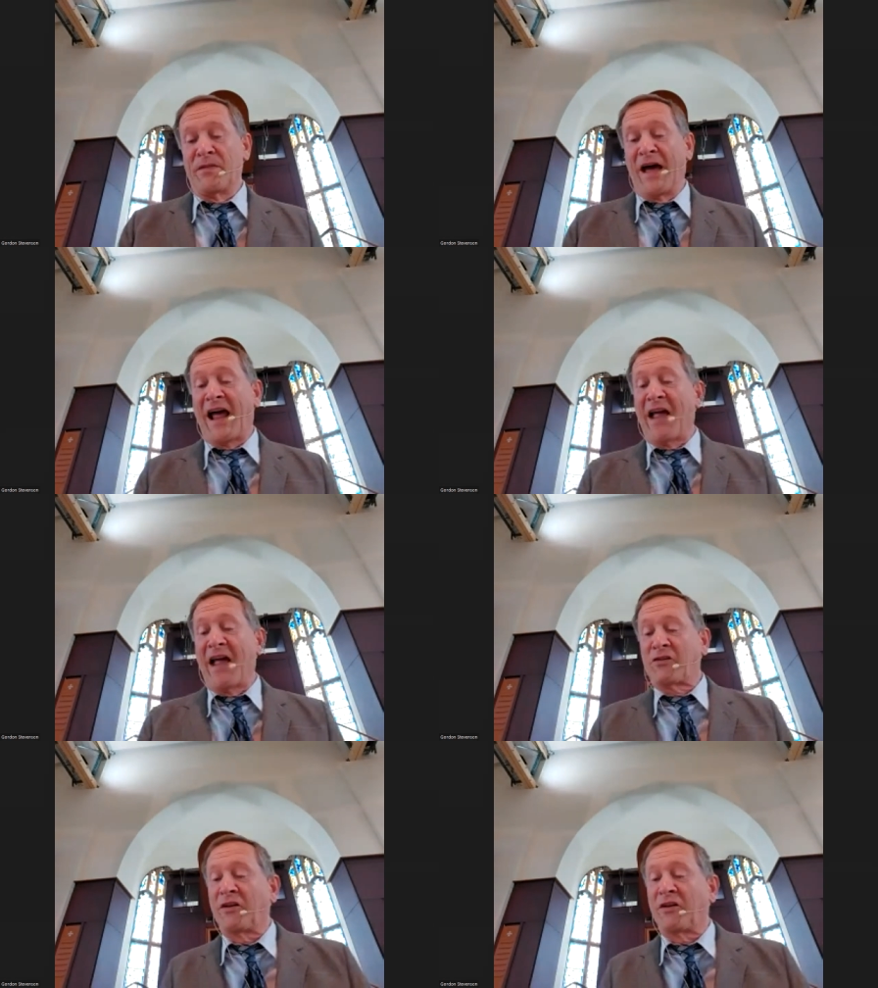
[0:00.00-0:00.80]
that
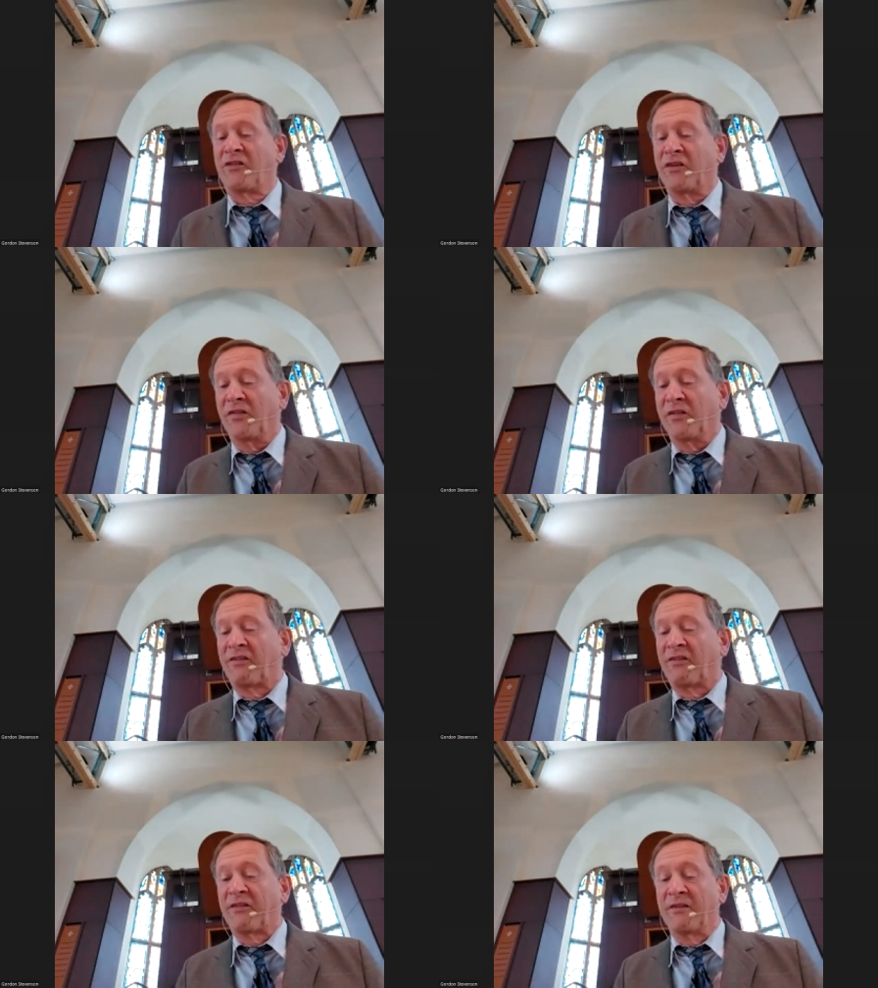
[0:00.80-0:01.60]
as
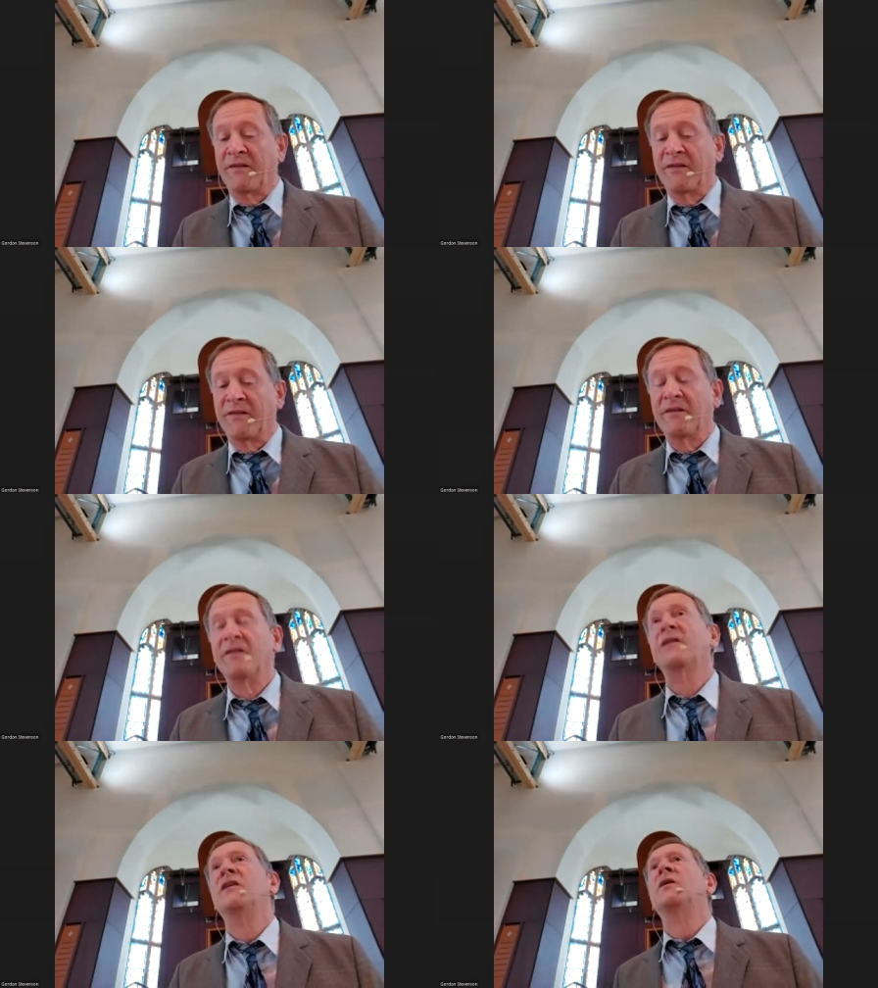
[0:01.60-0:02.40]
Christians,
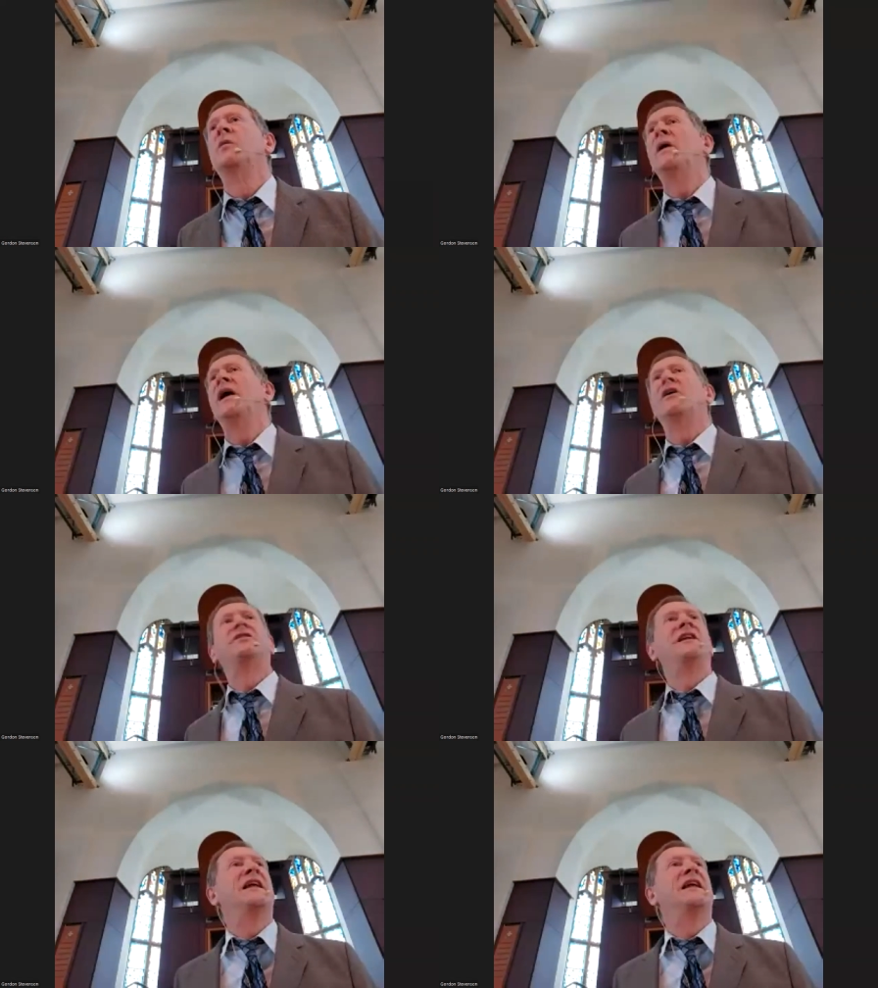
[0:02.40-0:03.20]
we are
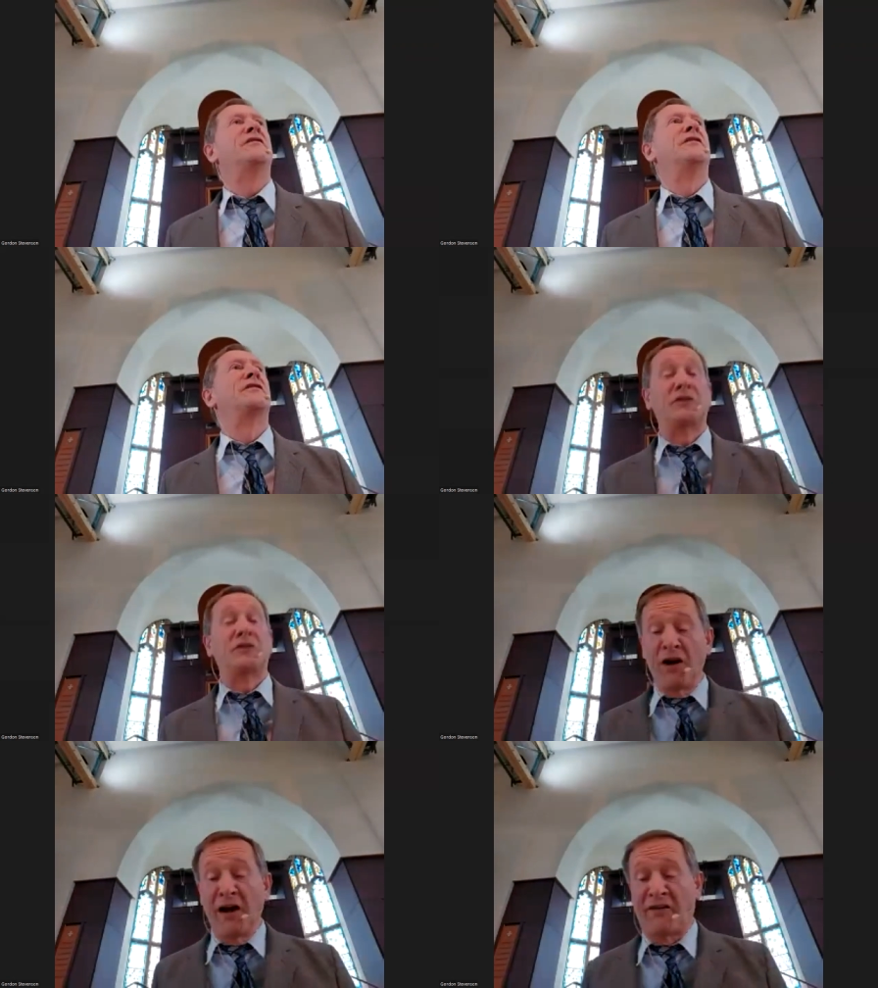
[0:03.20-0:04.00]
to live for
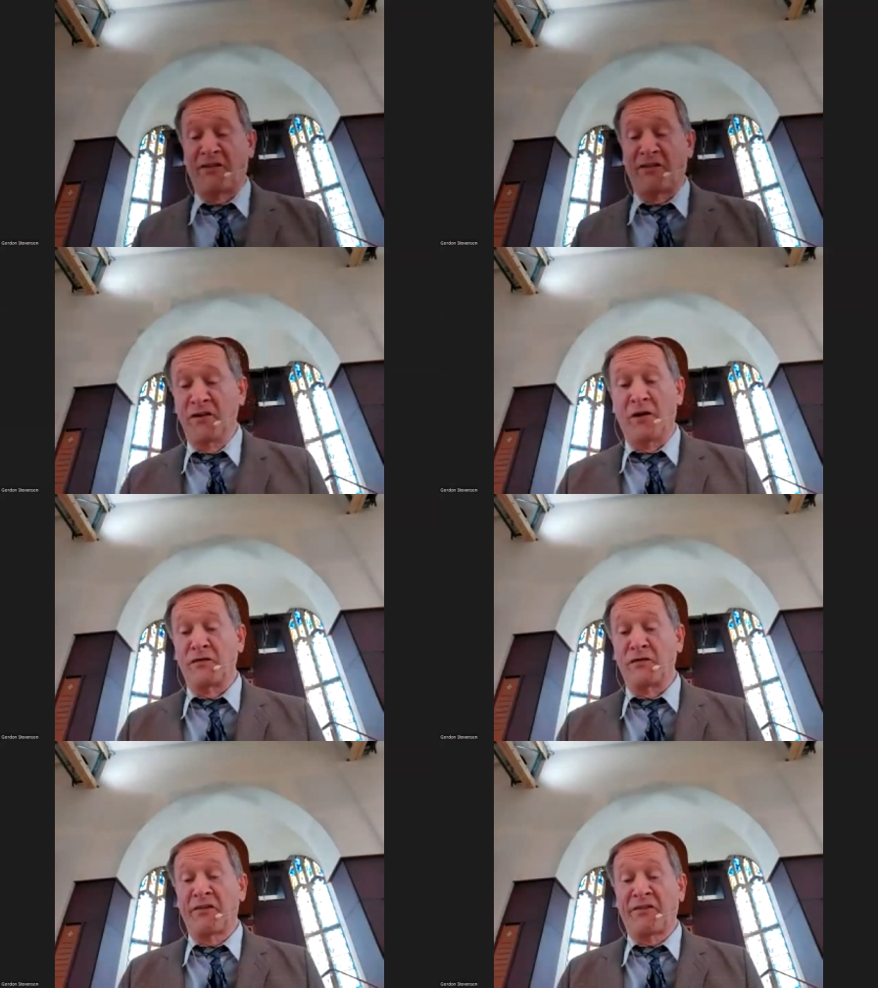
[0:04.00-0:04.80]
Christ,
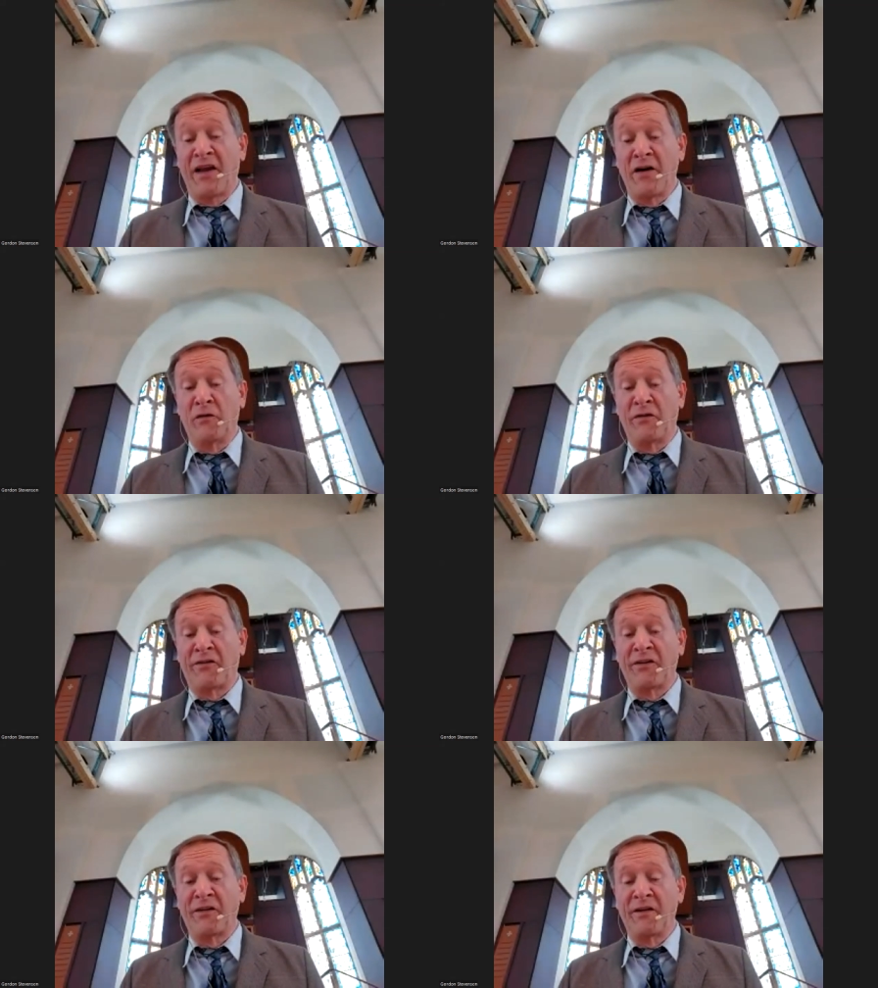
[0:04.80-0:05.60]
not for
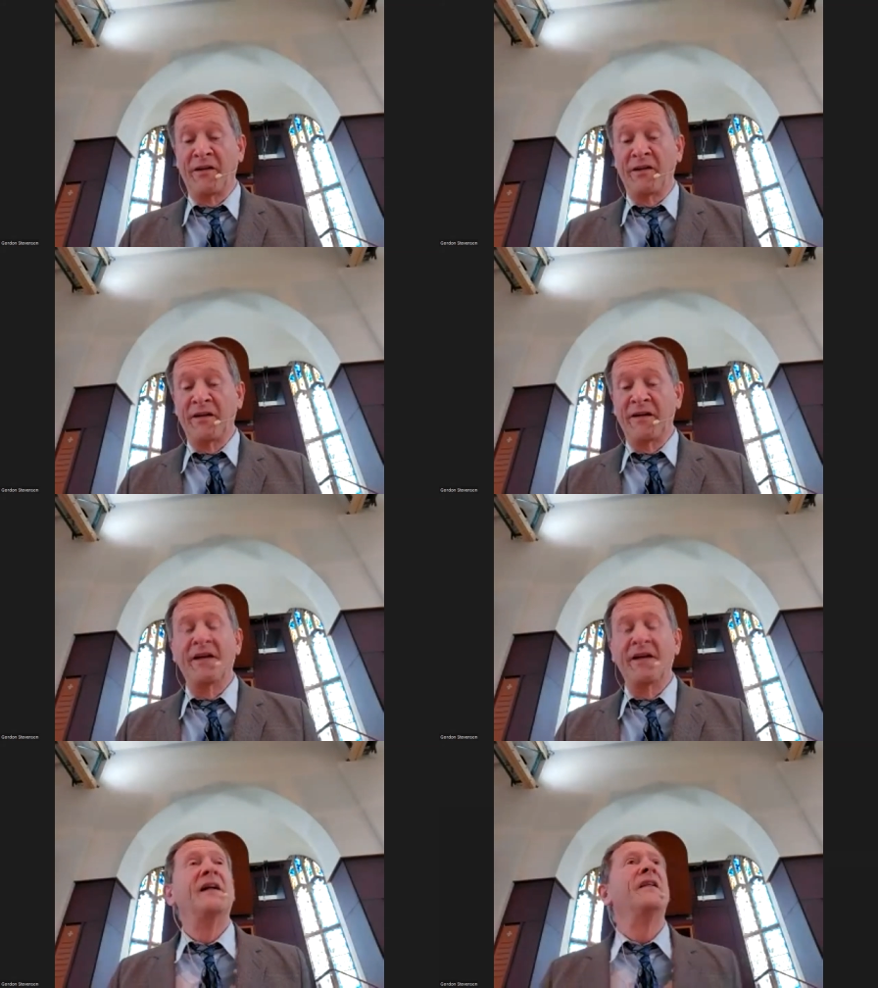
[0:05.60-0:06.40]
ourselves.
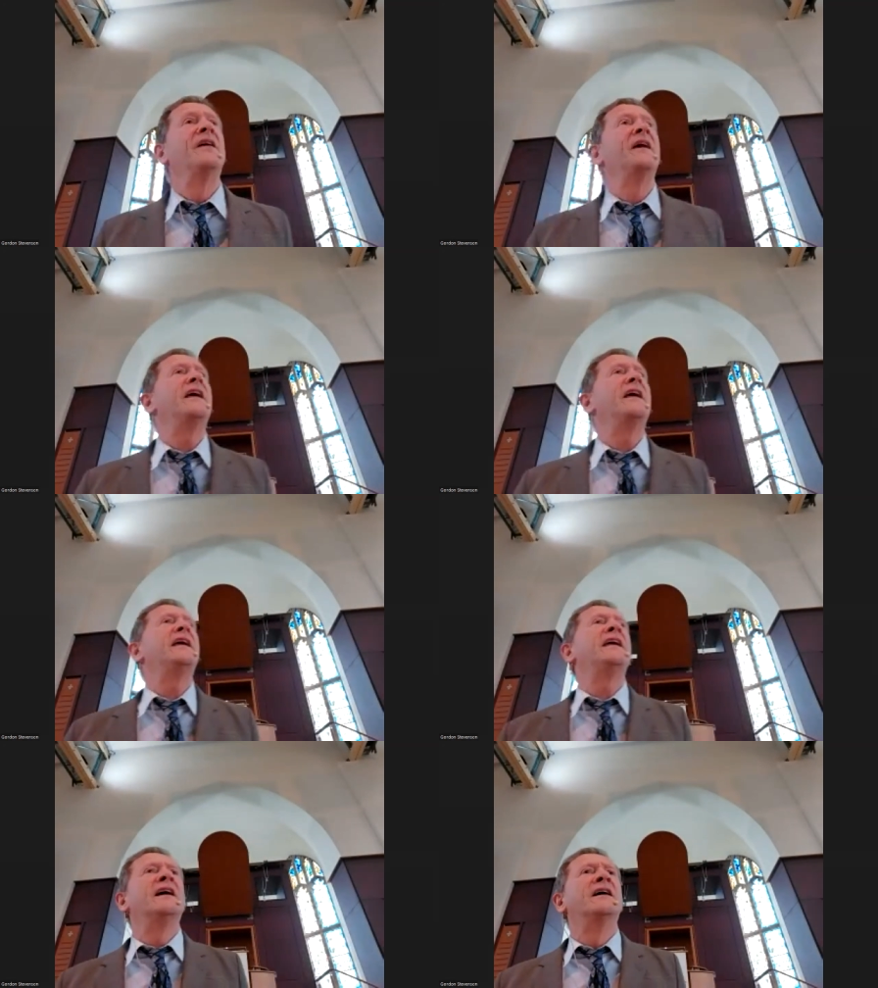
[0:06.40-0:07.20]

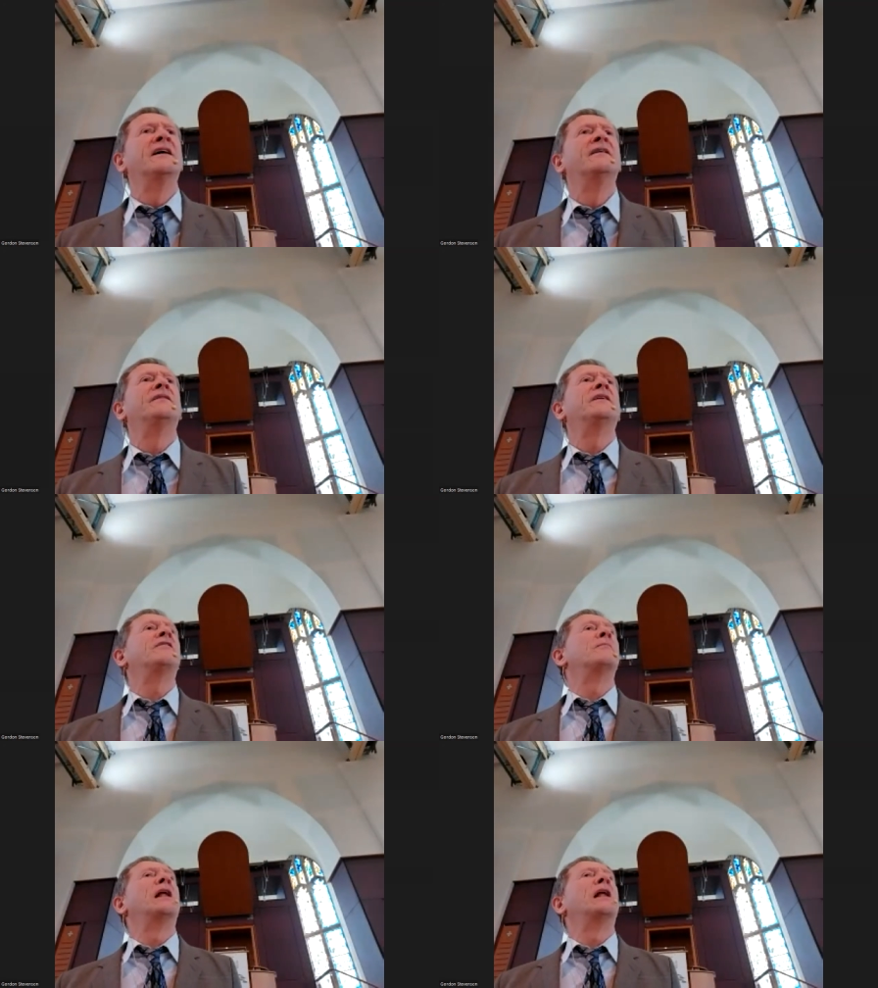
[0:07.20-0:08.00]
He
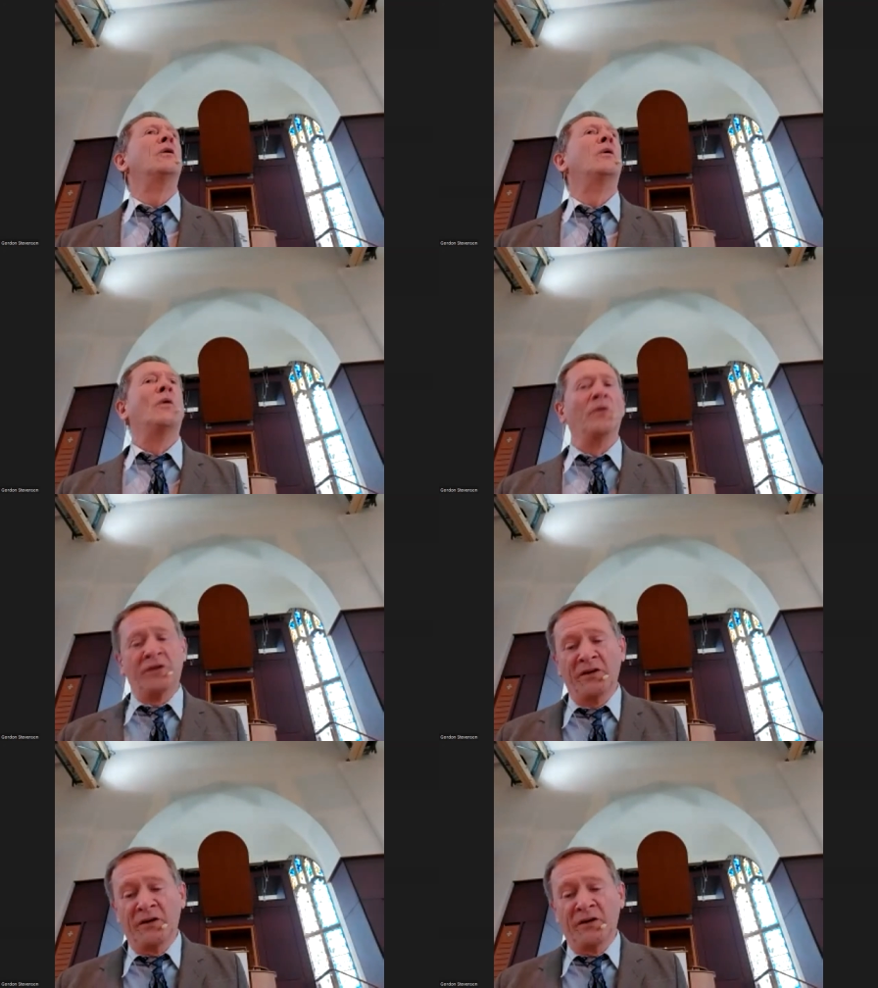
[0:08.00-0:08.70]
is my Lord,